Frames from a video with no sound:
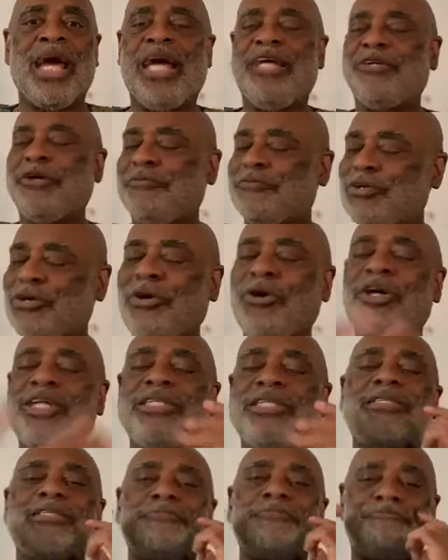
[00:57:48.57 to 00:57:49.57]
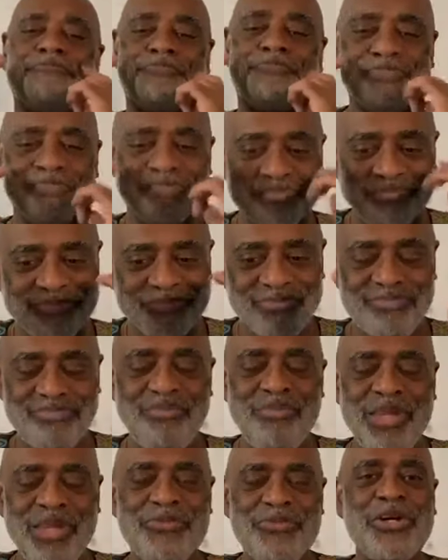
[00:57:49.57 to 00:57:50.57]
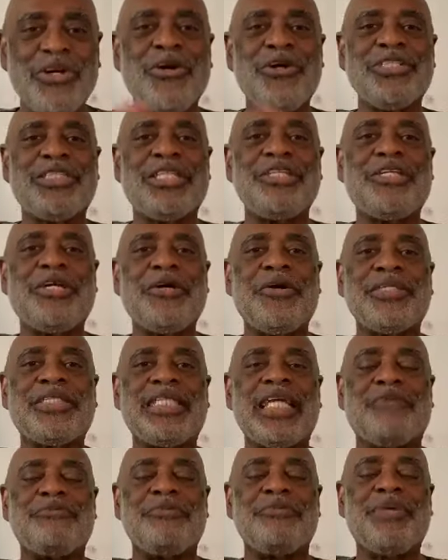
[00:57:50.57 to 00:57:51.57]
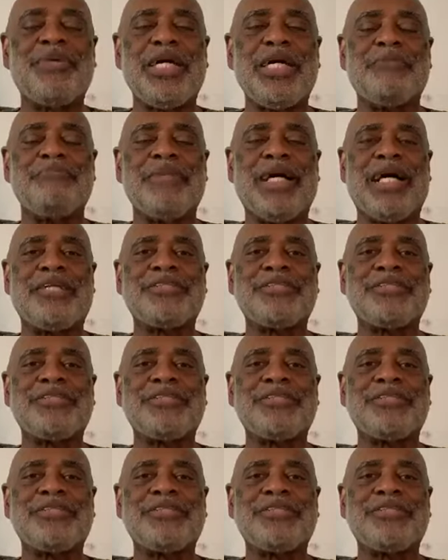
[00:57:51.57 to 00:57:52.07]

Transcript: And, of course, Thursdays here at 7 p.m.